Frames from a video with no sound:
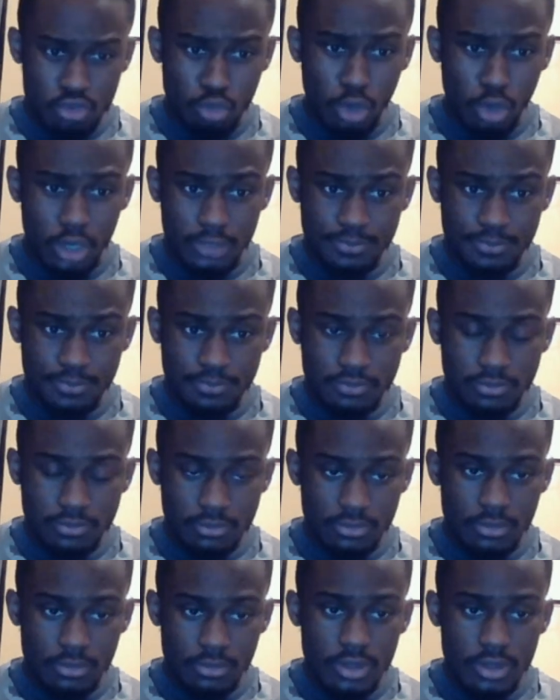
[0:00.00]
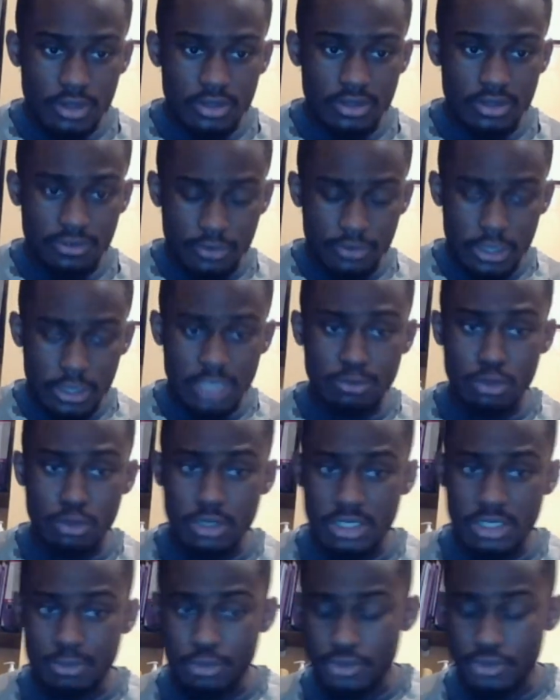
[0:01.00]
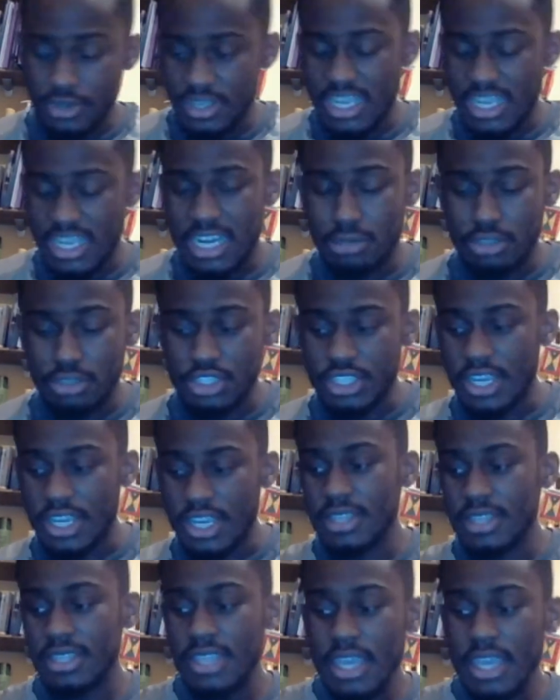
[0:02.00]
because he look, he had all spirits there in the beginning with him man